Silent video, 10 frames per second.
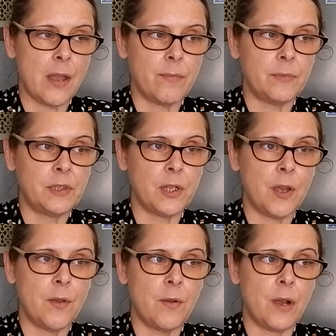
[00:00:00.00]

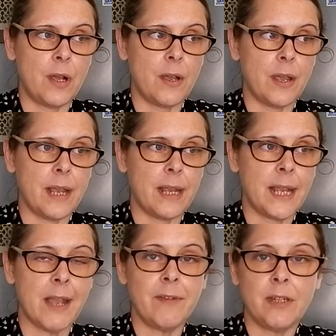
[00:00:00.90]
So I
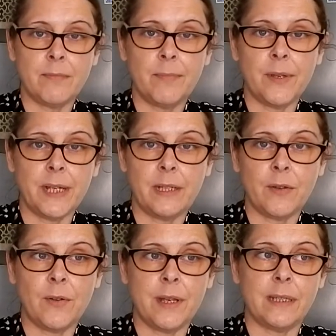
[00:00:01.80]
carried on buying the
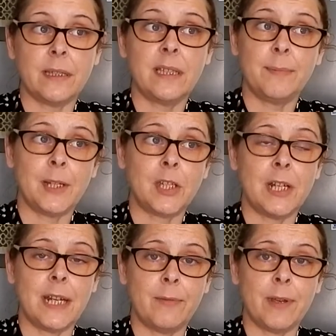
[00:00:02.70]
coins,
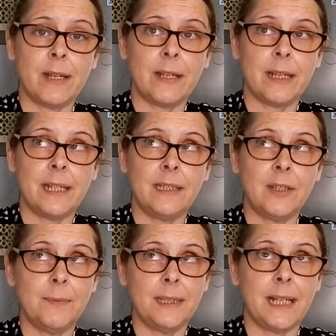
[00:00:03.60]
especially when they
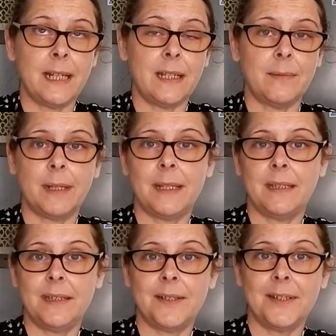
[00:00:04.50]
stopped selling them and they
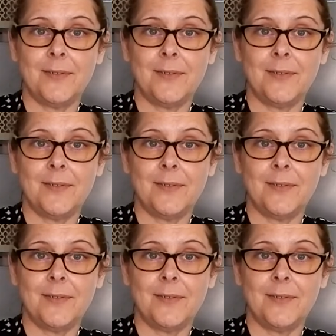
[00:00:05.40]
started